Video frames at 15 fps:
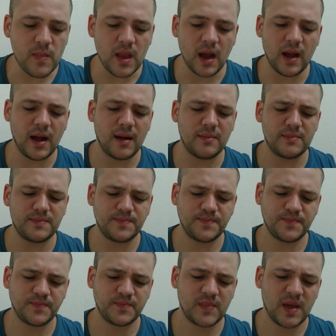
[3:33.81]

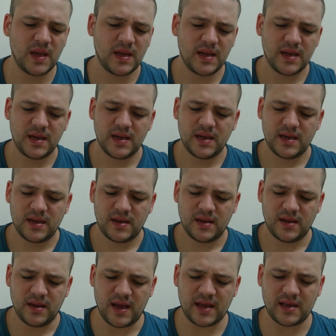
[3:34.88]

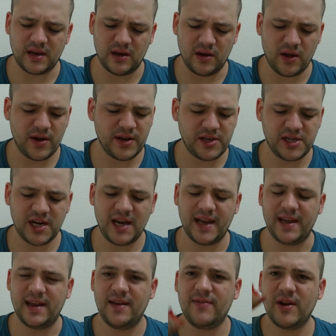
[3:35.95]
That's a lot of
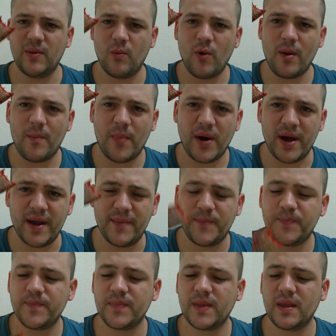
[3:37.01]
chili, even in one bite.
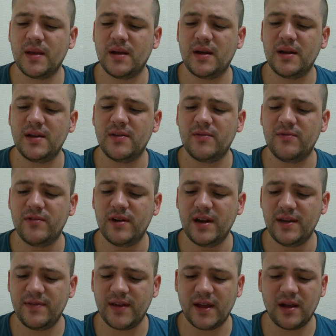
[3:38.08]
I don't
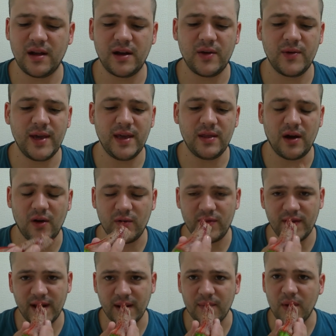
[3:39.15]
really think I'm going to eat the whole
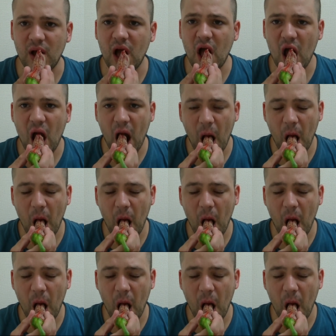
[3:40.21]
thing, but